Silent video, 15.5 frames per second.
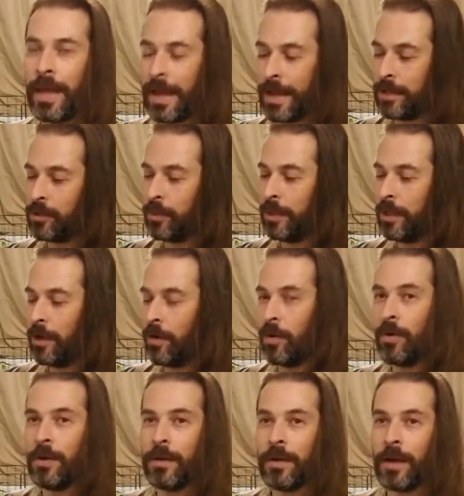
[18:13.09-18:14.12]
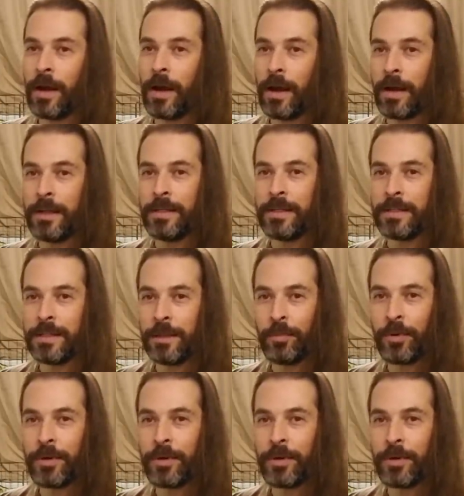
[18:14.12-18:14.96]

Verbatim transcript: as we know, a Disney